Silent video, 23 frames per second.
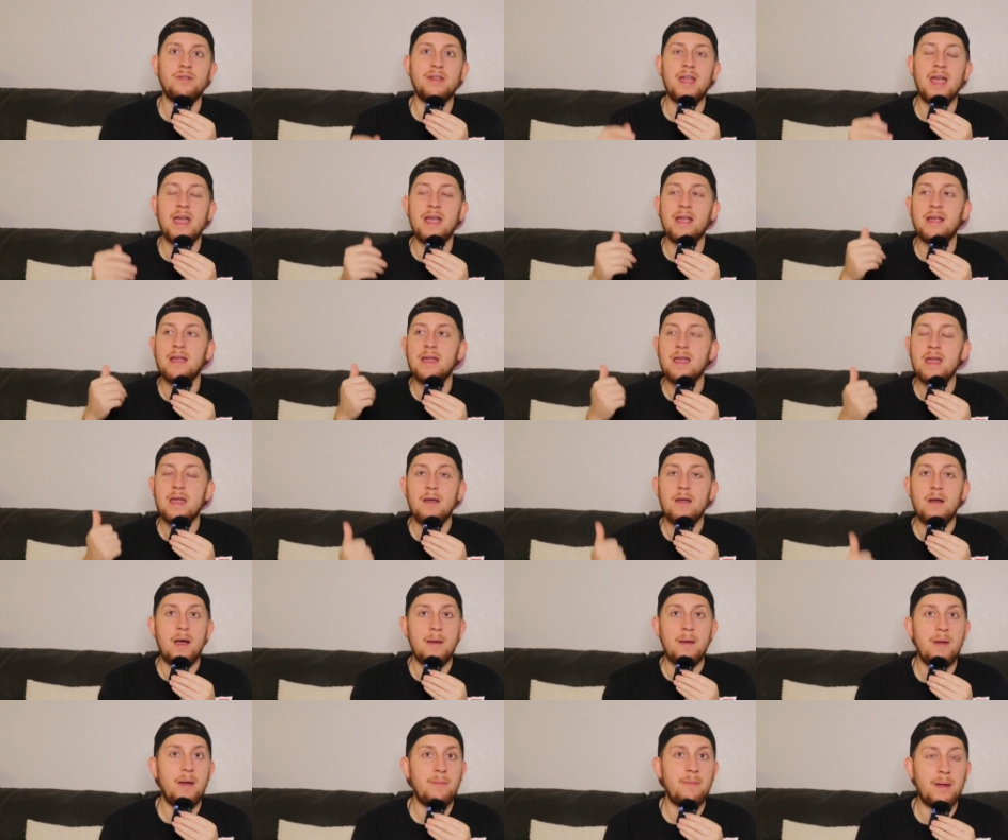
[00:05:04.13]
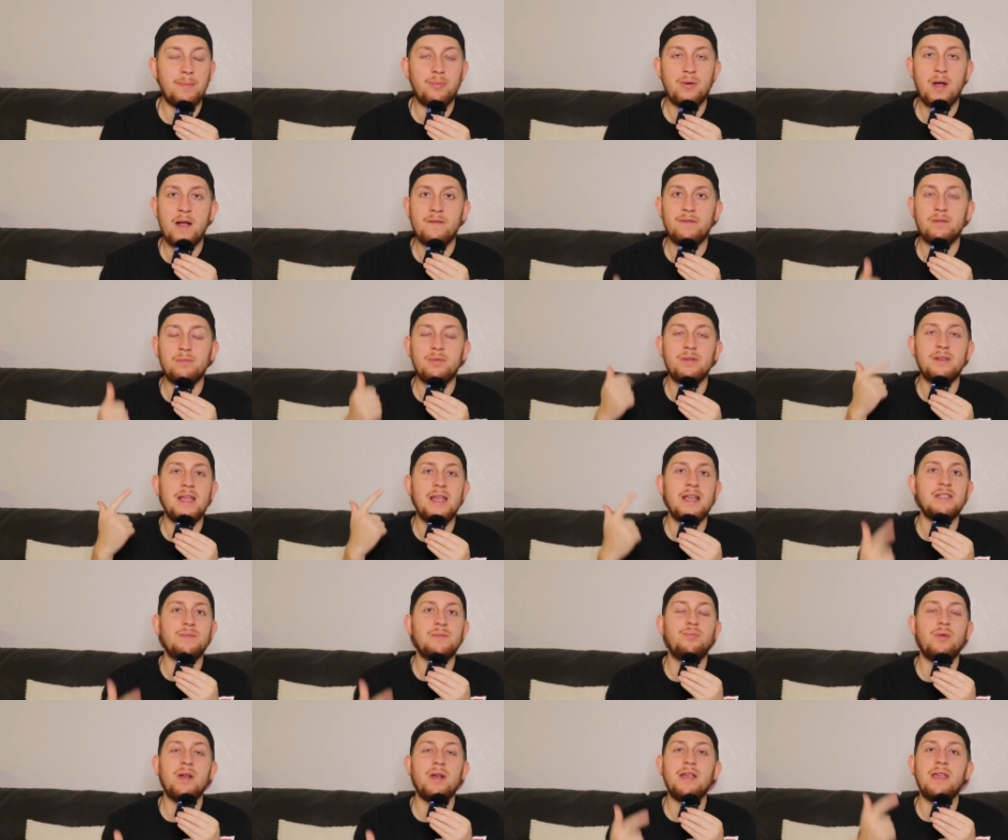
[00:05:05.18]
day about my profitable days,
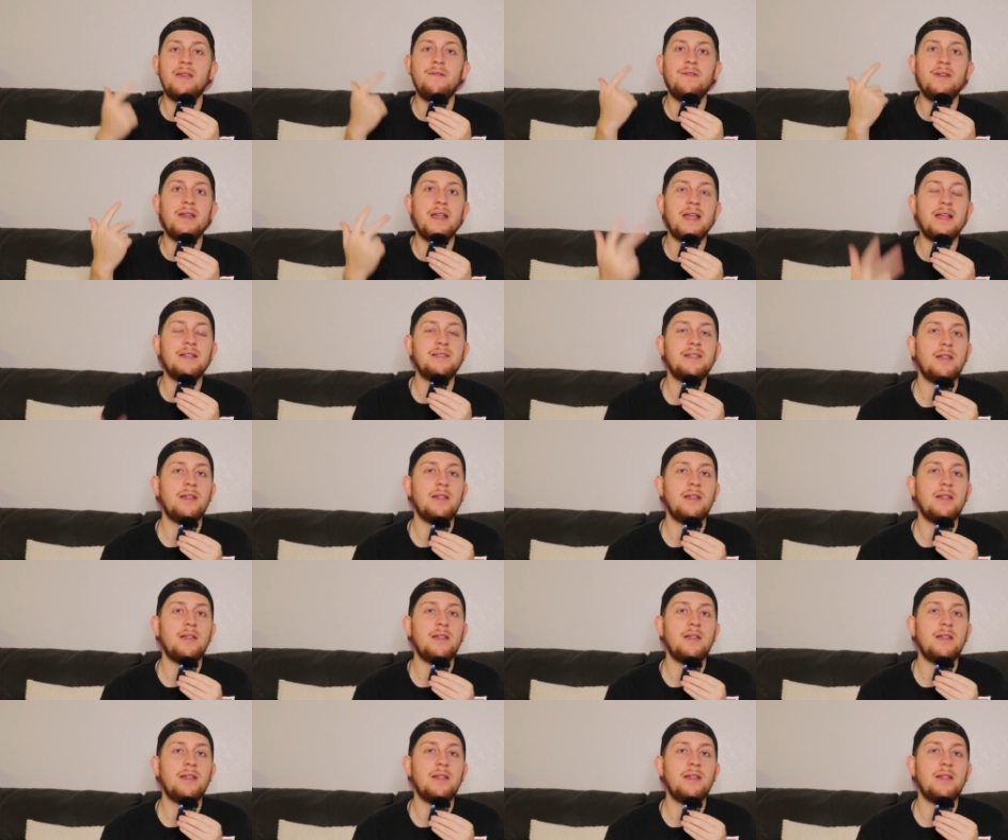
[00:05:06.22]
break-even days,